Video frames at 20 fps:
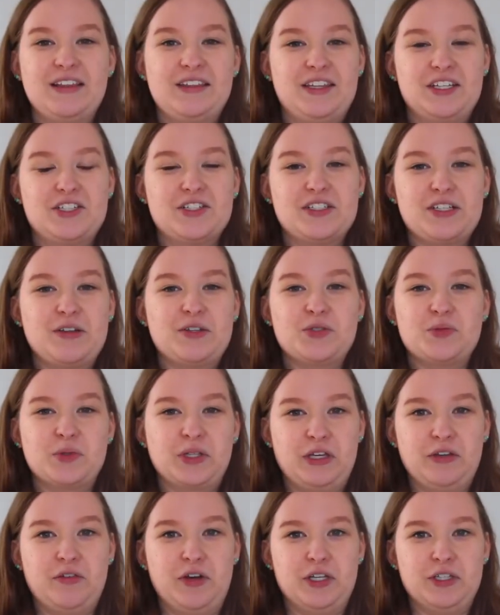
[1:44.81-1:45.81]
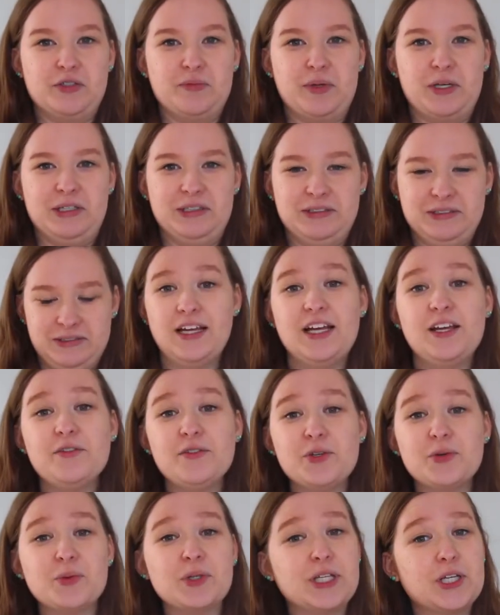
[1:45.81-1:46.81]
That just sounds really fun to me.
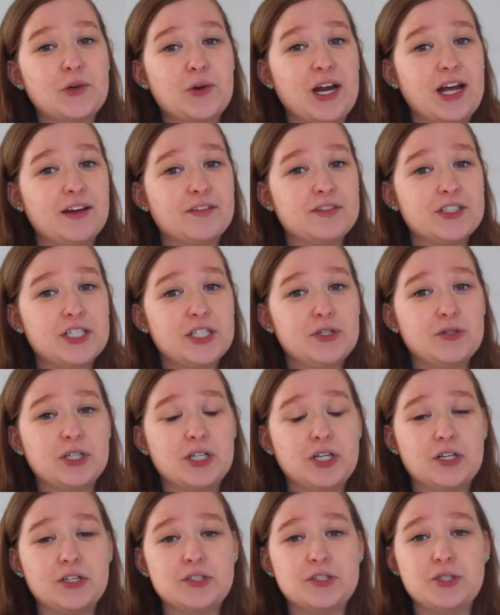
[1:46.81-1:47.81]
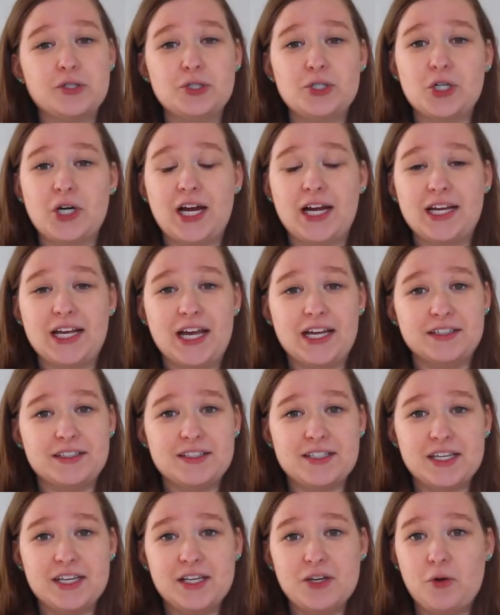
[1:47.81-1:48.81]
If you're really crafty, you can also try
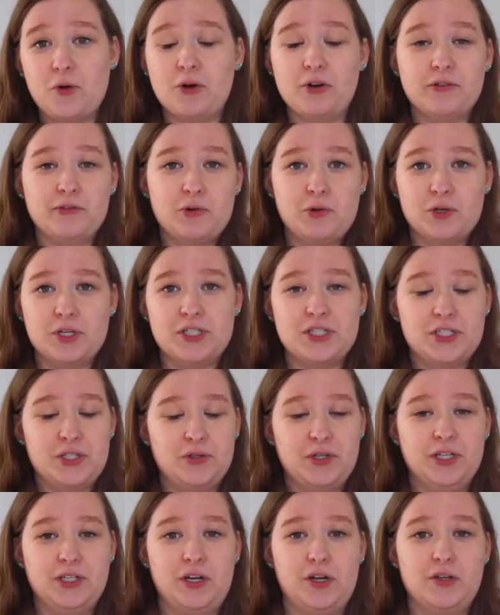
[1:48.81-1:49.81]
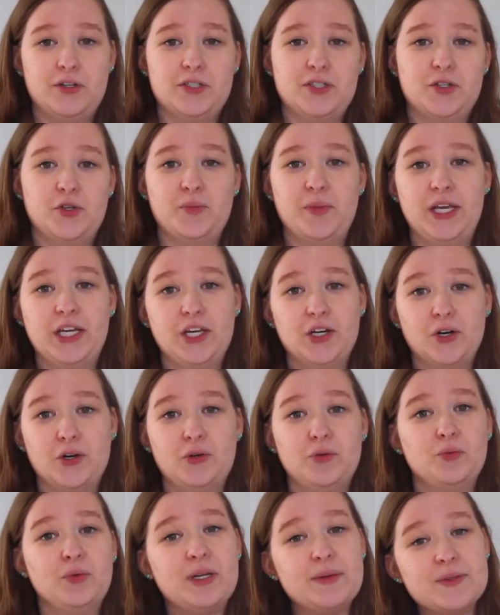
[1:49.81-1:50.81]
Etsy, or of course you can also make your
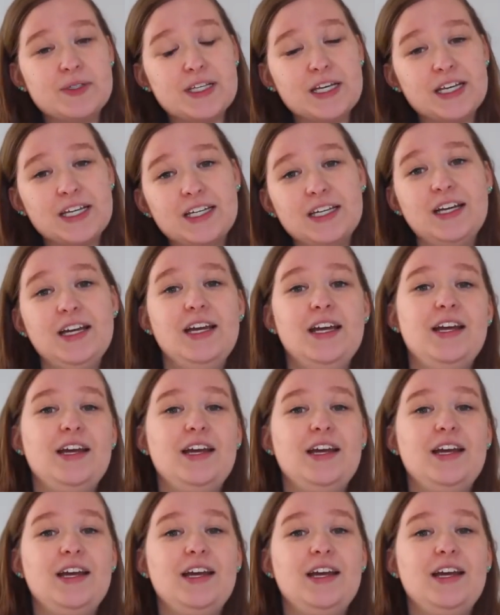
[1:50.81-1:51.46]
own website